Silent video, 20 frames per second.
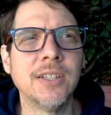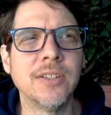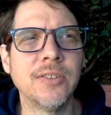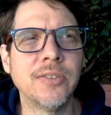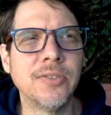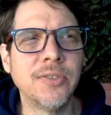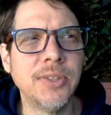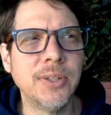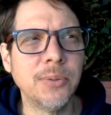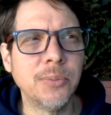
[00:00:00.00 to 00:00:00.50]

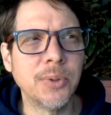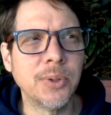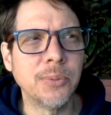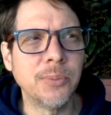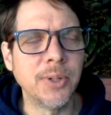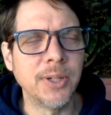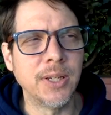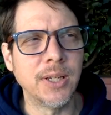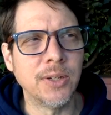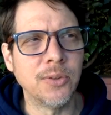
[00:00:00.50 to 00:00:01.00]
See where
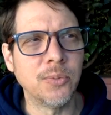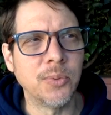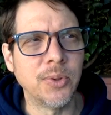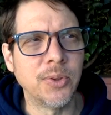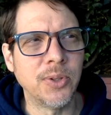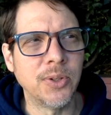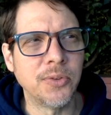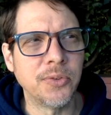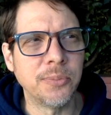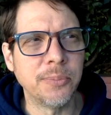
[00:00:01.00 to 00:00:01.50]
we get
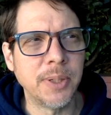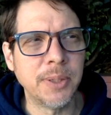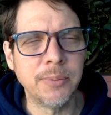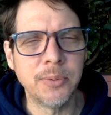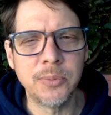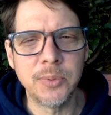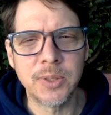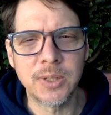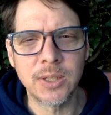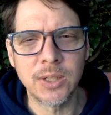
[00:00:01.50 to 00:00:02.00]
with this.
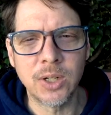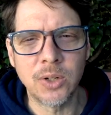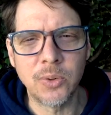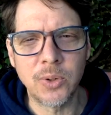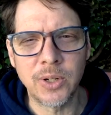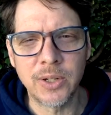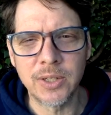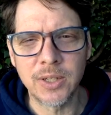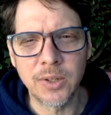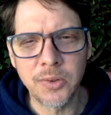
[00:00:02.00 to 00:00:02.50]
Maybe we can
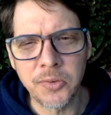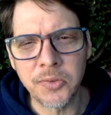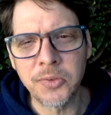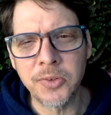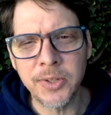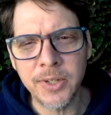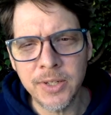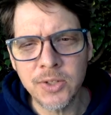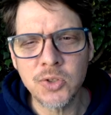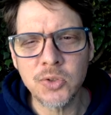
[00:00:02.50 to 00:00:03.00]
go on, because
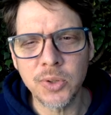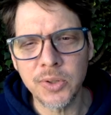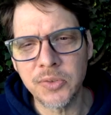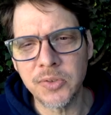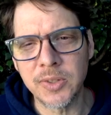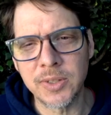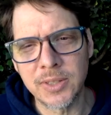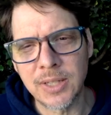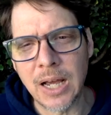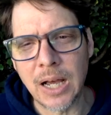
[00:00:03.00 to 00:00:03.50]
it's an
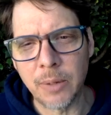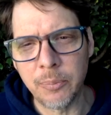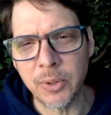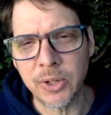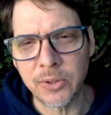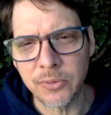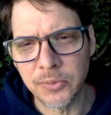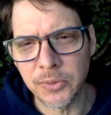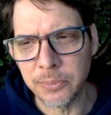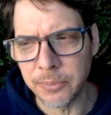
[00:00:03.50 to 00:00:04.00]
interesting
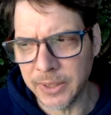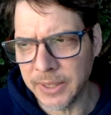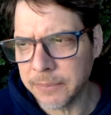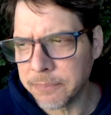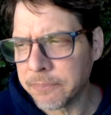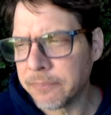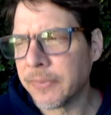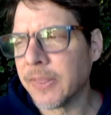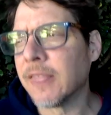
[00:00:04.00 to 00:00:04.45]
topic for me.